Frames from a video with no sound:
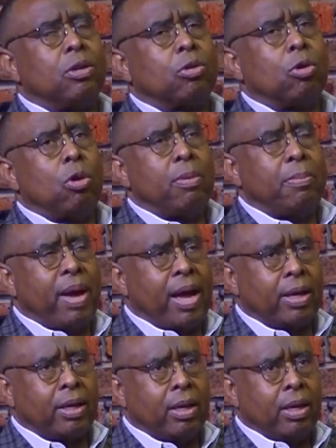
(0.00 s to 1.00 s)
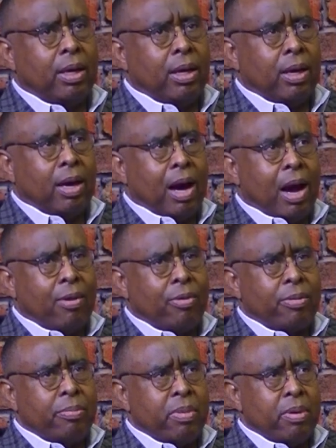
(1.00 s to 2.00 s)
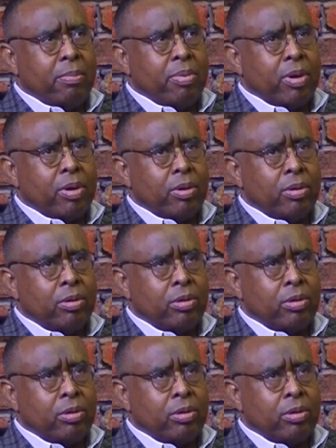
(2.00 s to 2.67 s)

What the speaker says: Going back, I remember